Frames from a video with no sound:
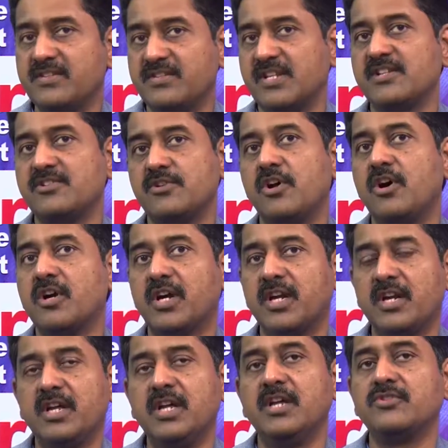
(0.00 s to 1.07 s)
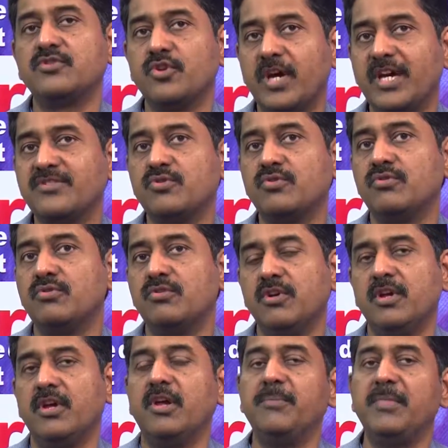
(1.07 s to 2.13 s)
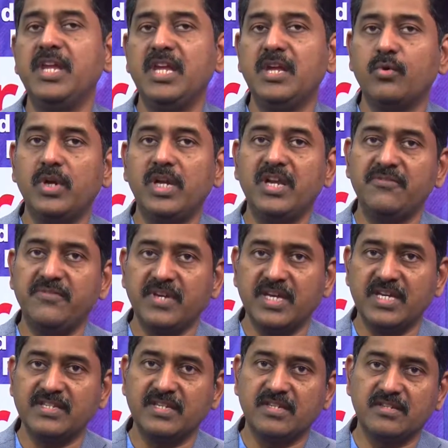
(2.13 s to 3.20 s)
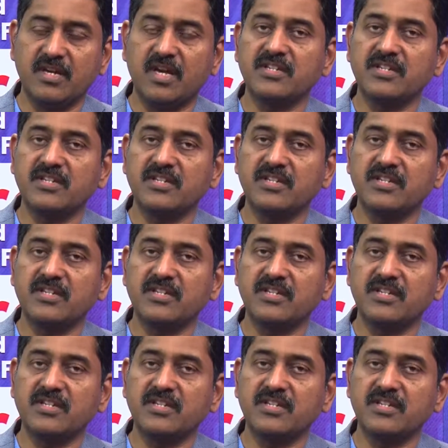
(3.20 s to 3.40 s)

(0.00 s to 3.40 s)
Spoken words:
results longer so as to be equally efficacious or